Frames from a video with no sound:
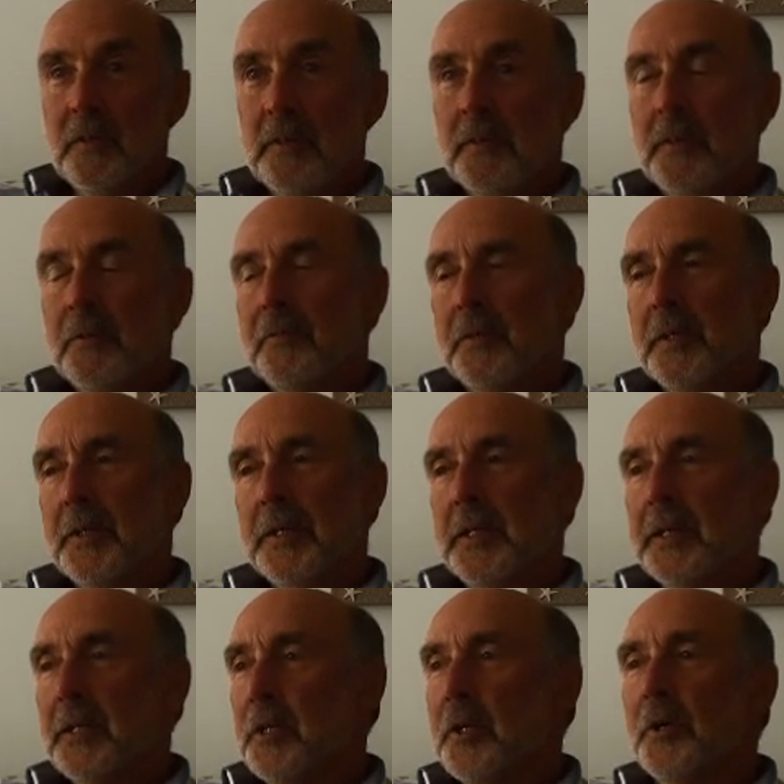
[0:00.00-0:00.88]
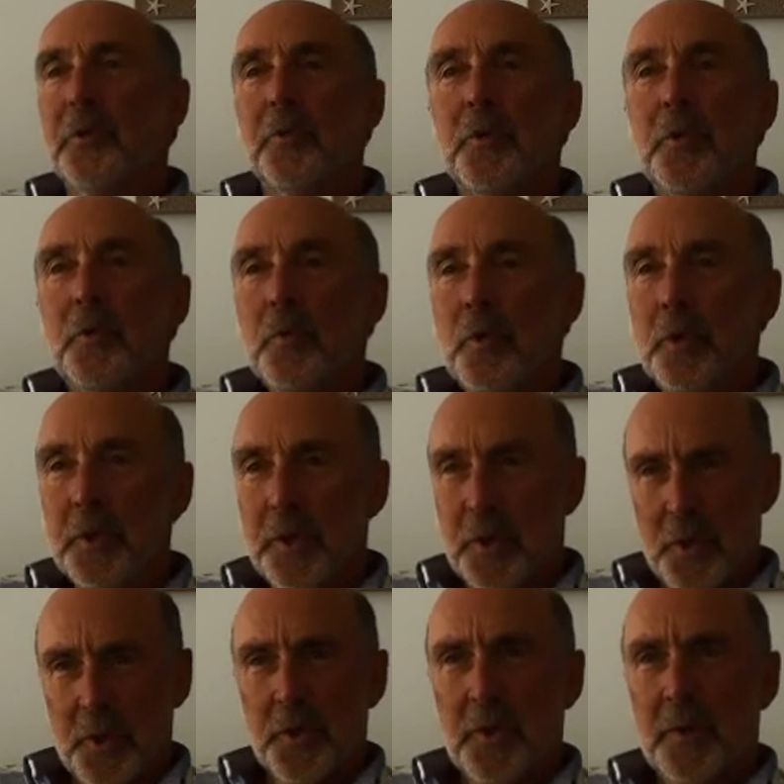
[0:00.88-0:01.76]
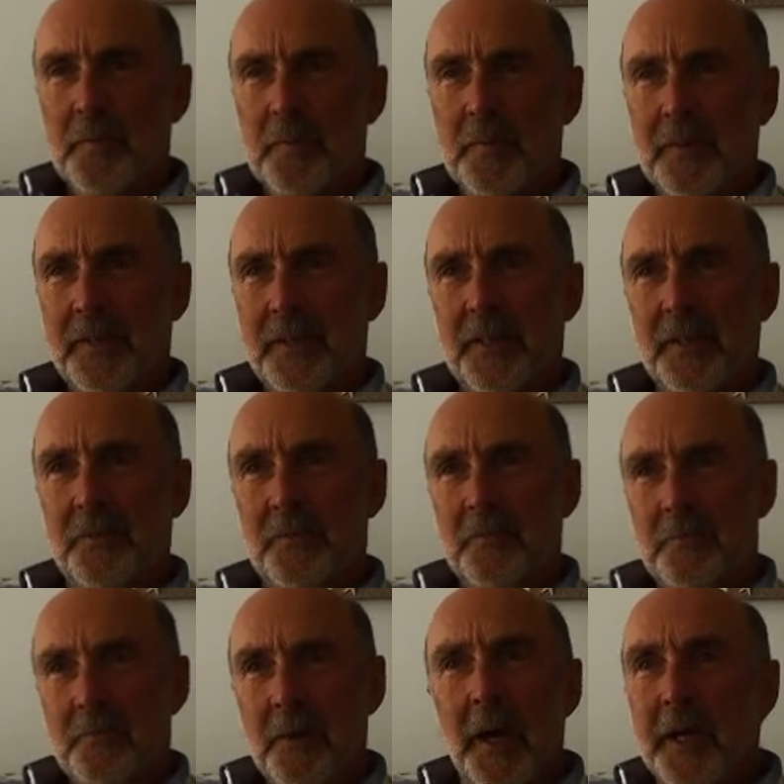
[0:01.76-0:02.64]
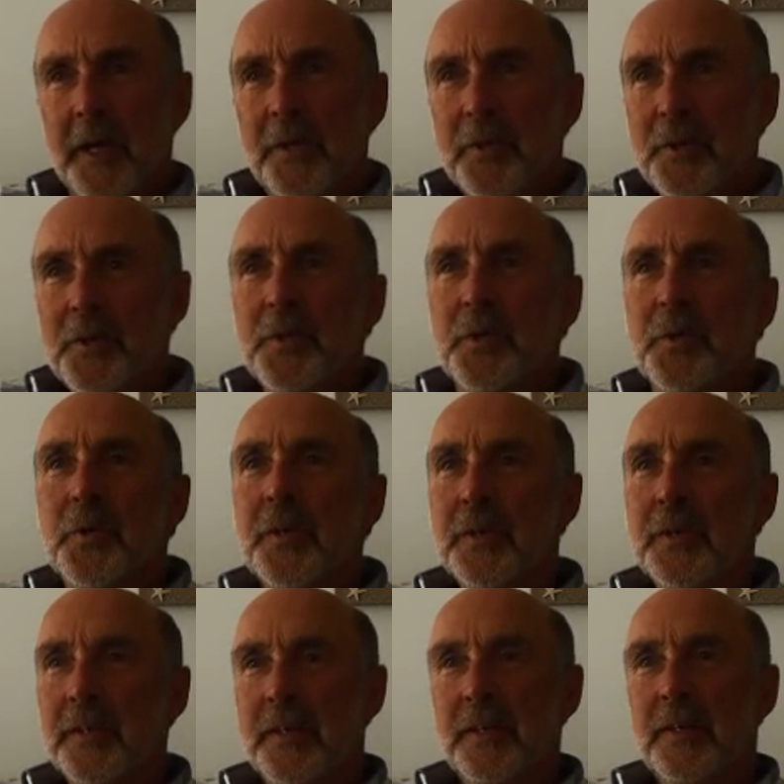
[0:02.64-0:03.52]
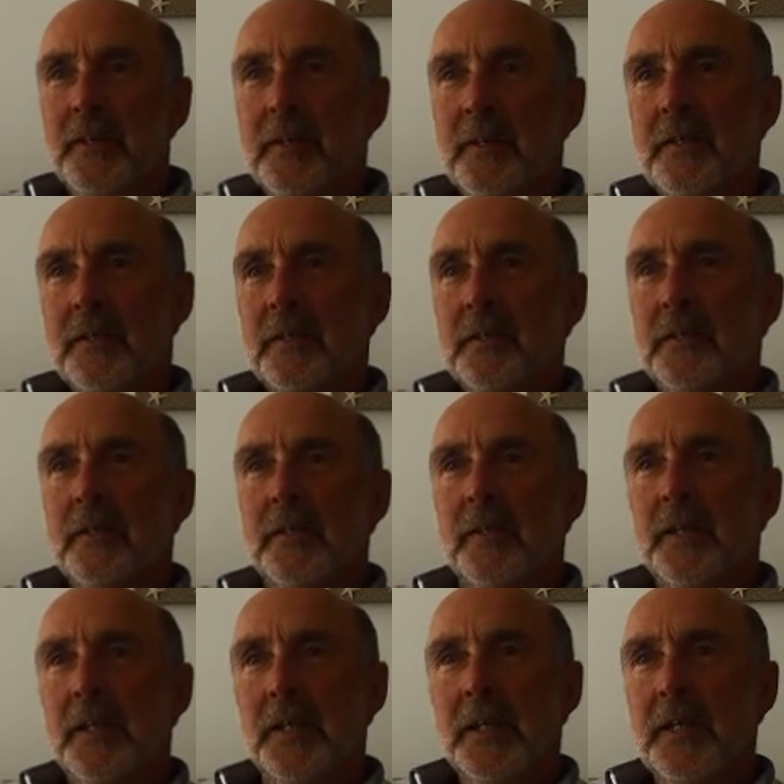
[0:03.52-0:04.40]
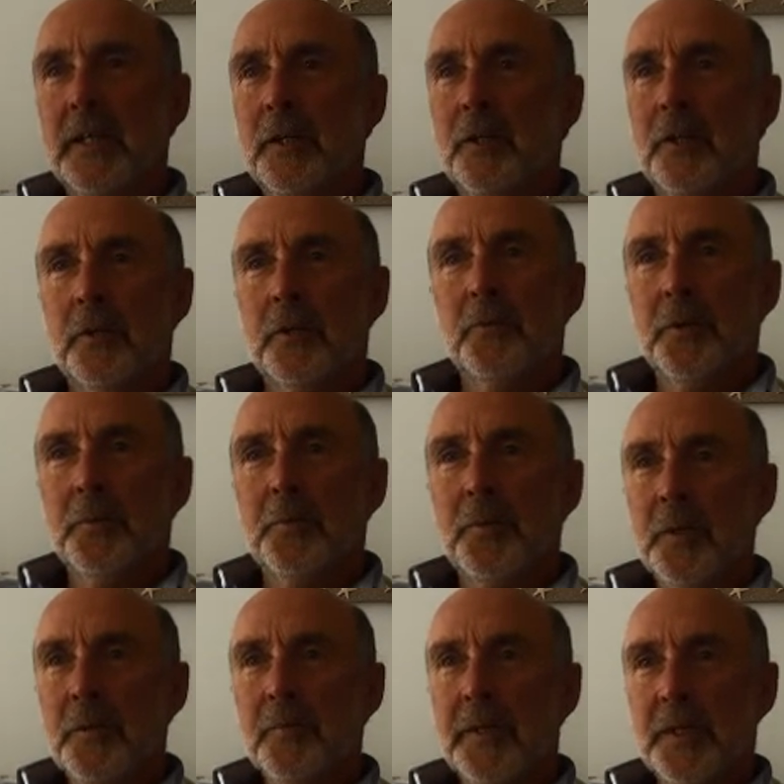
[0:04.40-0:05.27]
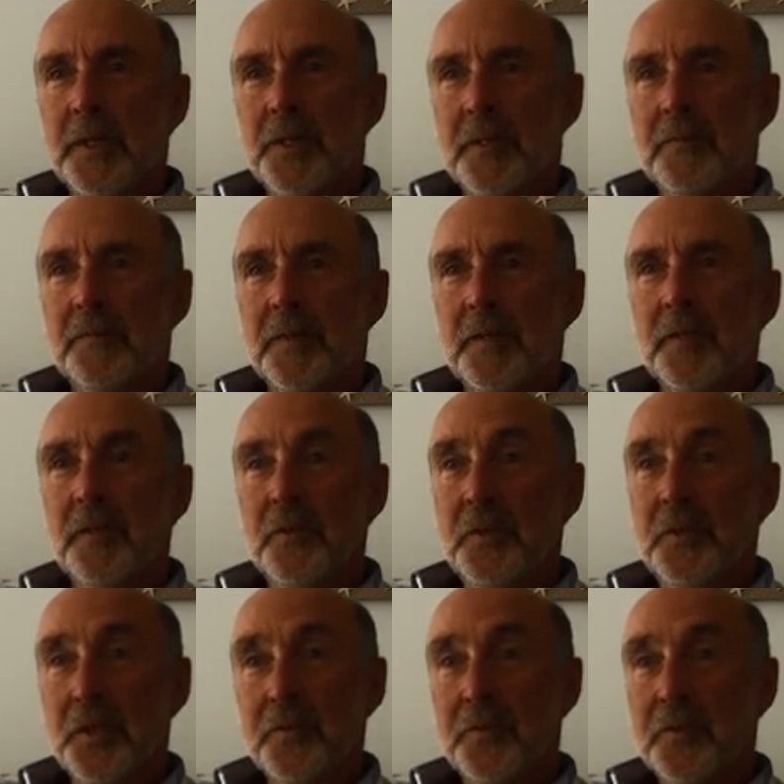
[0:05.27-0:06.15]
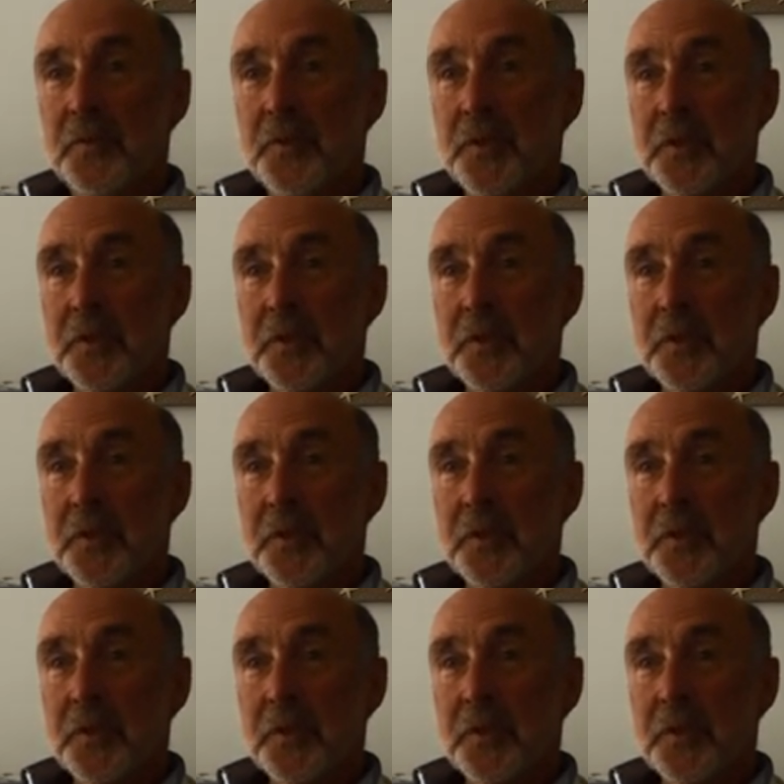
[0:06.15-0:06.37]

Yeah. And if I go to a workshop and pay to do it, uh, again, I want to bring back something useful.